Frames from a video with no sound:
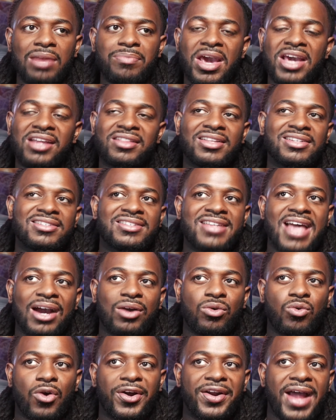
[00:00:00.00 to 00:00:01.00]
make this deck
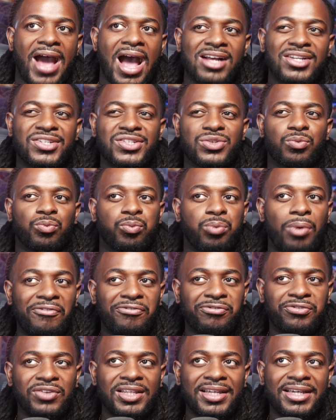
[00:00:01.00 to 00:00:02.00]
where it has
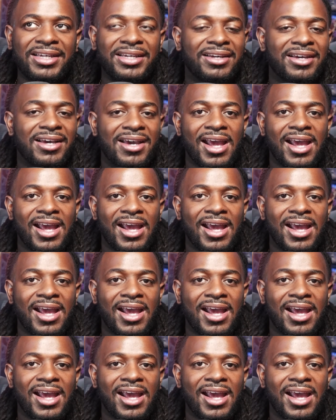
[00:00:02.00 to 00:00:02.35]
roughly